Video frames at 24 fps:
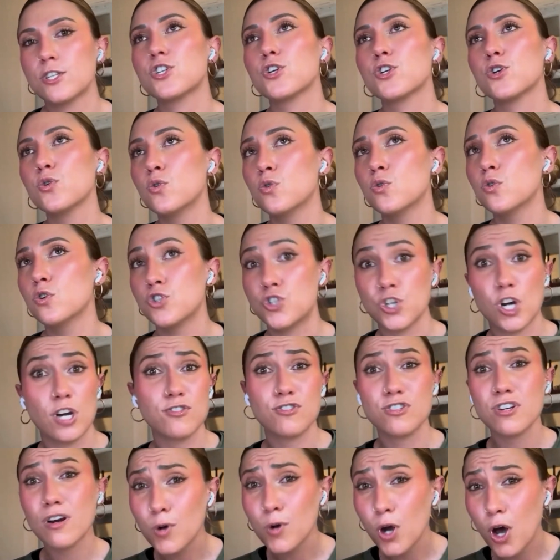to jon
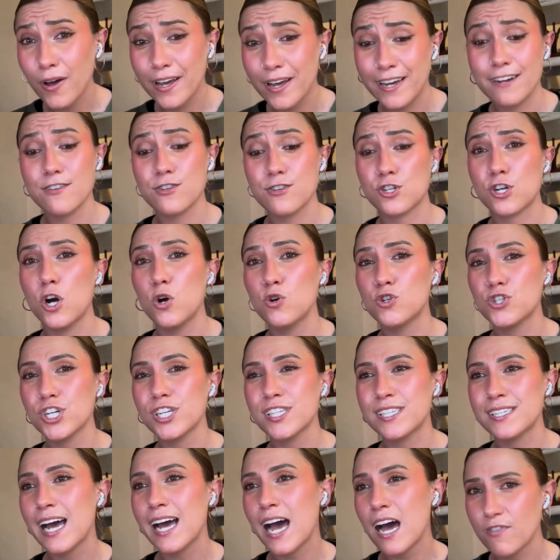sumrall and his coaching
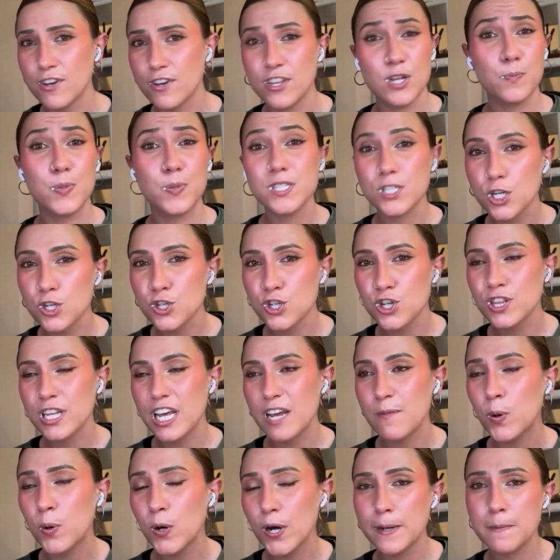staff and the position
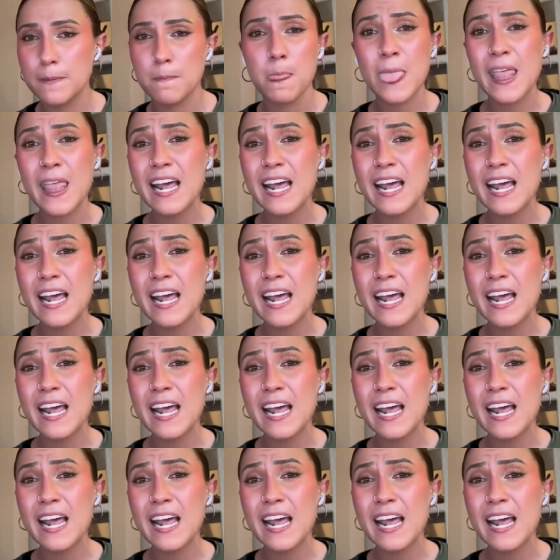they put